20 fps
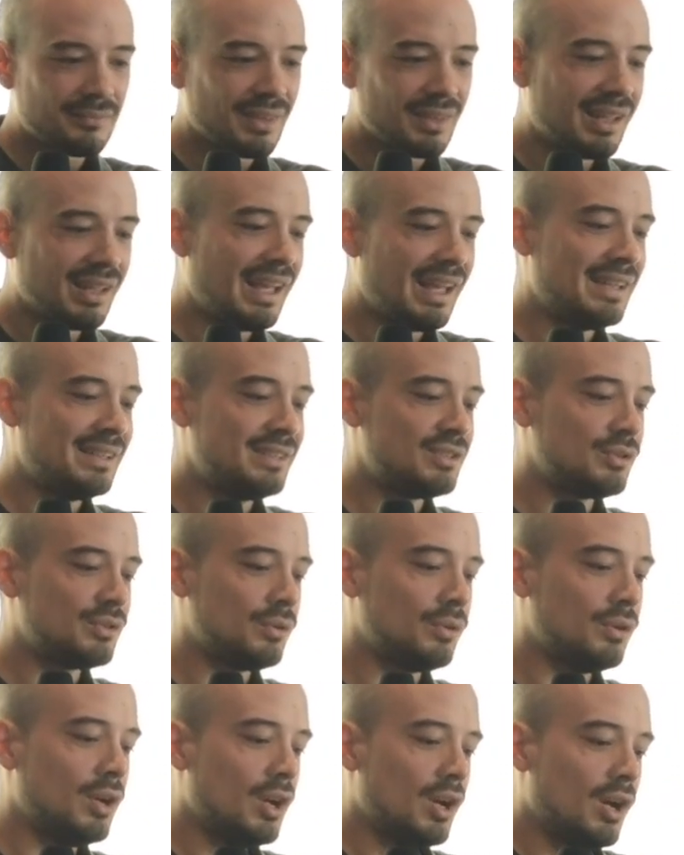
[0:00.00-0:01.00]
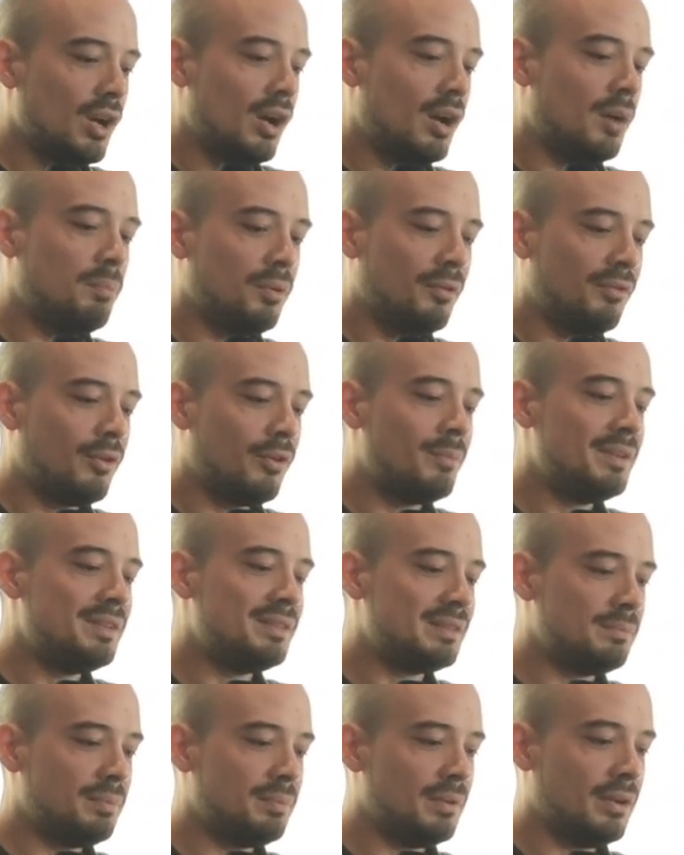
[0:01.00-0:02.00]
And so a performance
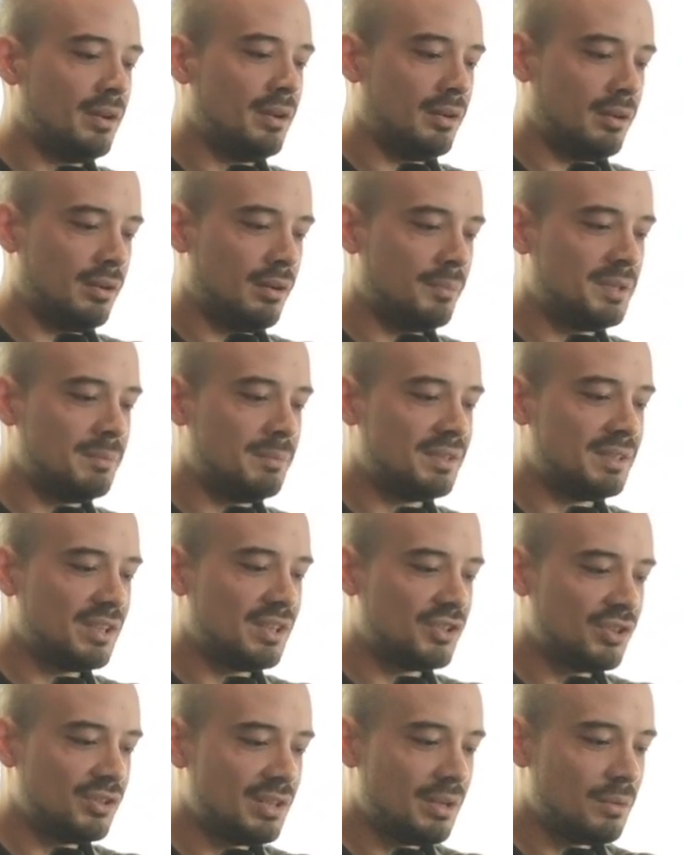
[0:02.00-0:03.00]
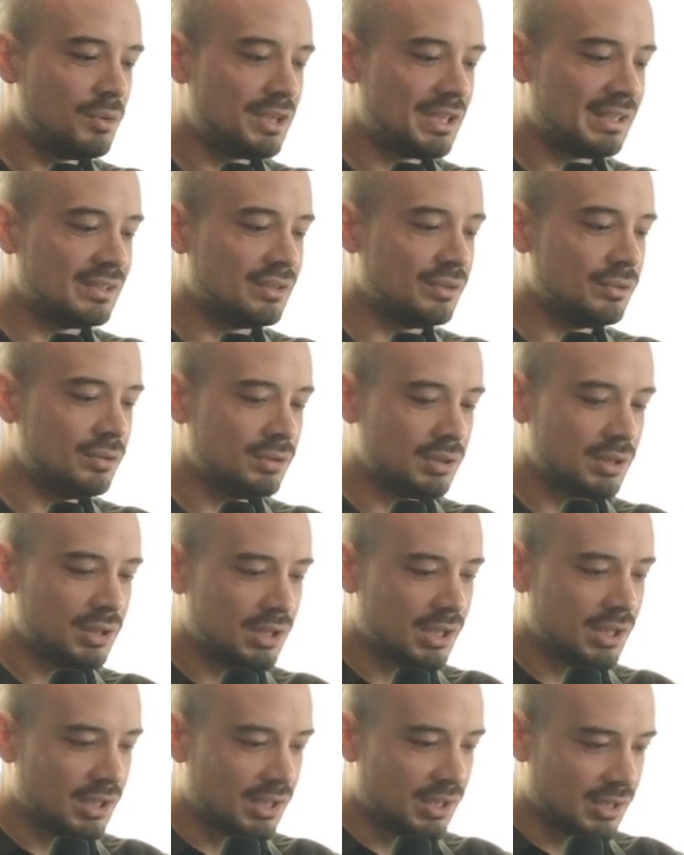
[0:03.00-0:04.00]
optimization that we could do,
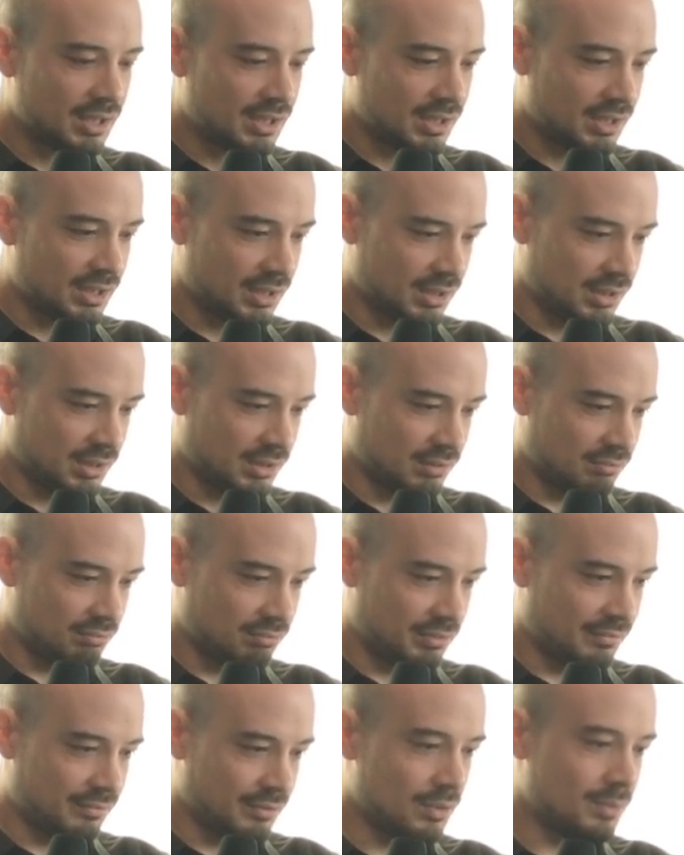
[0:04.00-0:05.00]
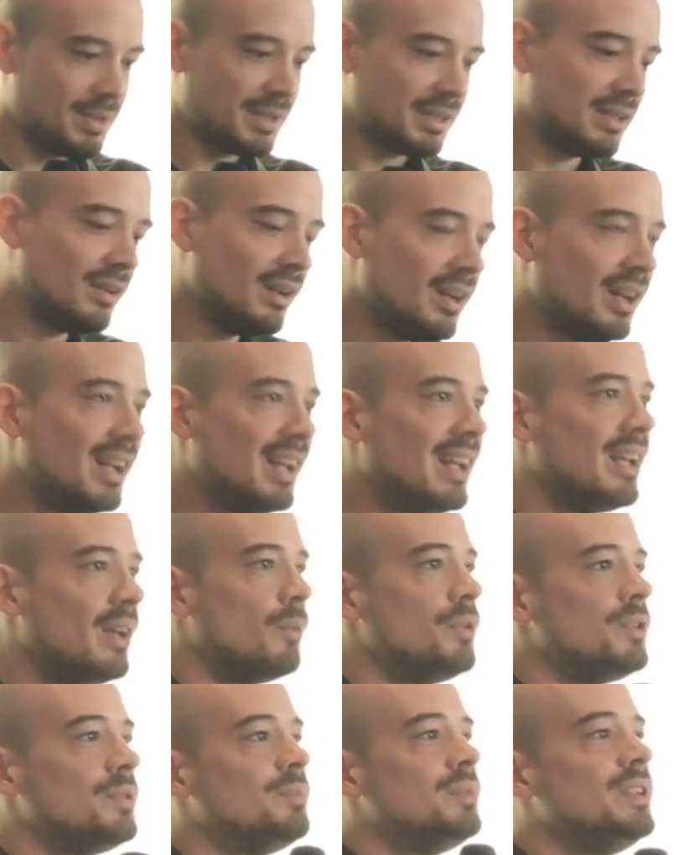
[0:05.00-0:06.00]
if we go back here,
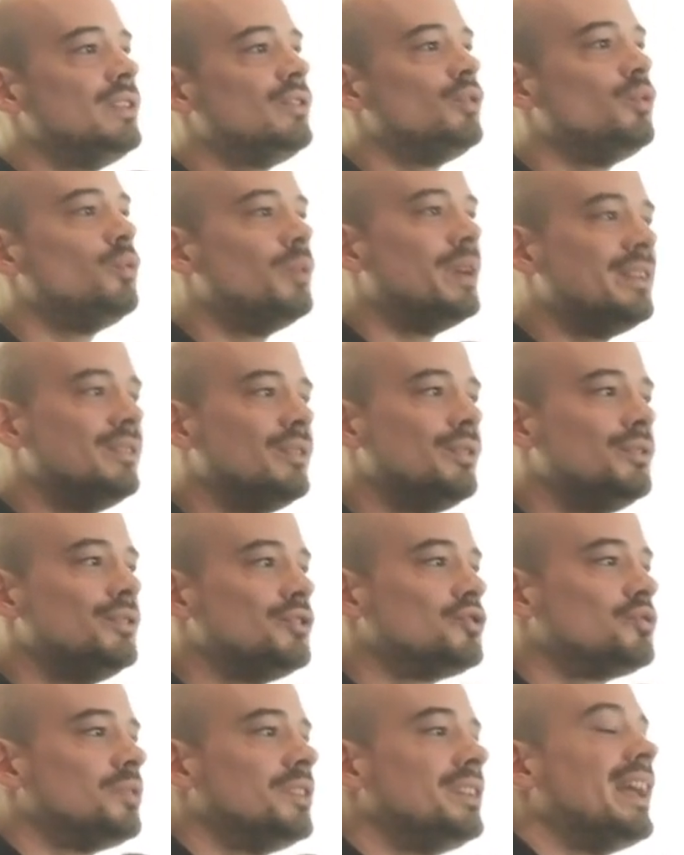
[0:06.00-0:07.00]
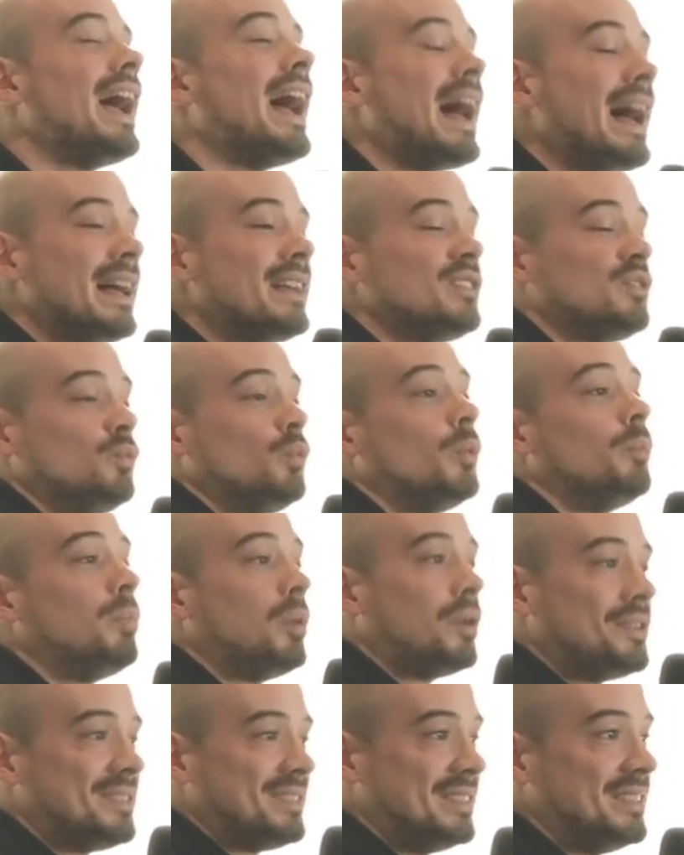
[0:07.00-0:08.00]
would be to render the string as we're
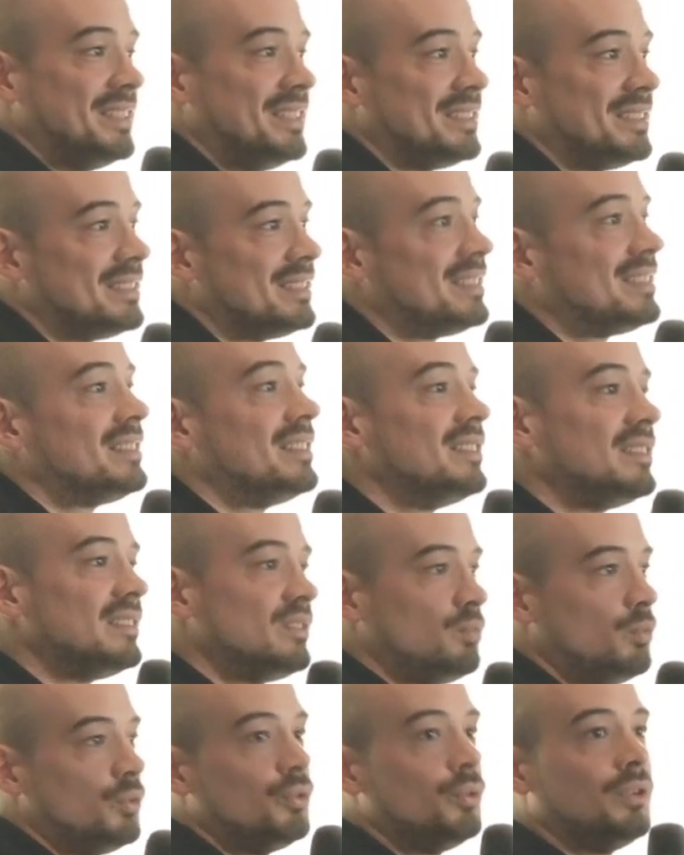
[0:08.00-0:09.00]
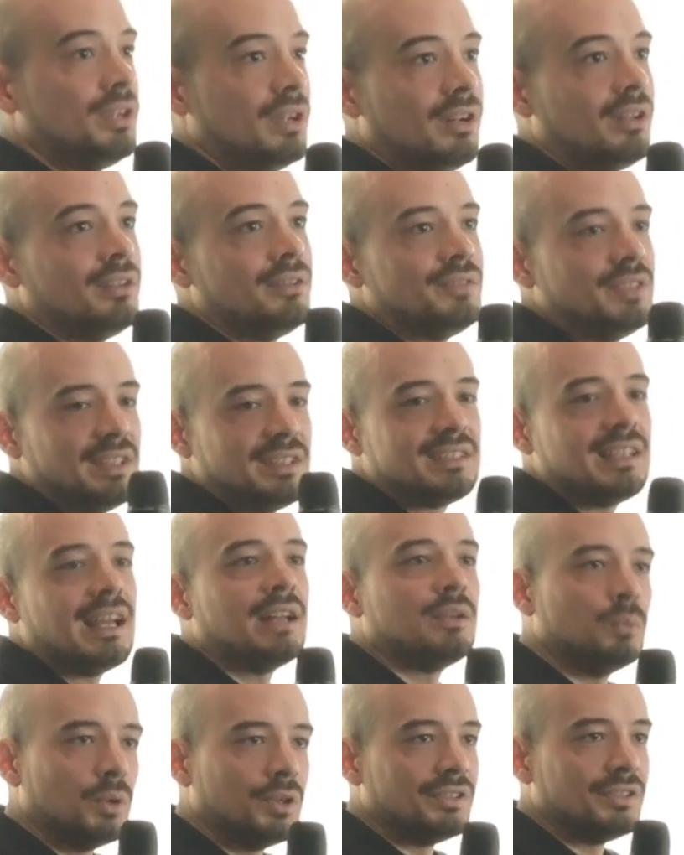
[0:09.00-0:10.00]
parsing it, since we're doing all of this at
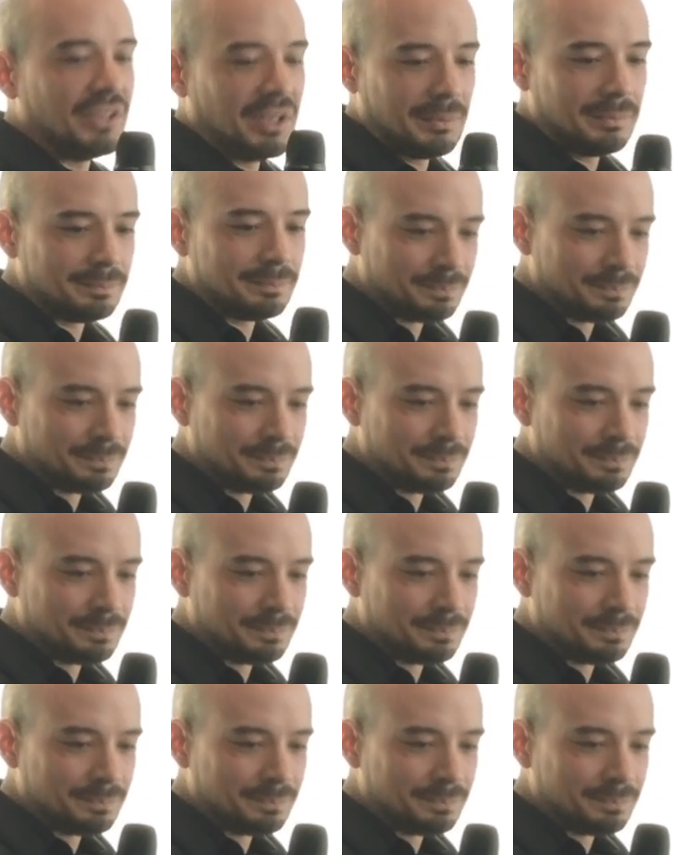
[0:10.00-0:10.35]
runtime.